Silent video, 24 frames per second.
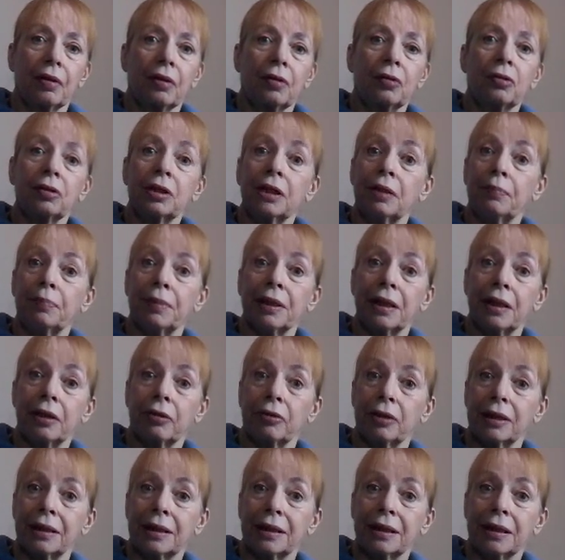Could it be
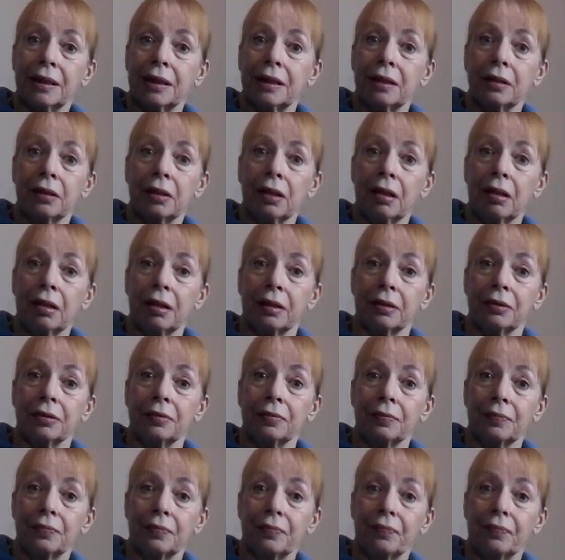Christina Kyle?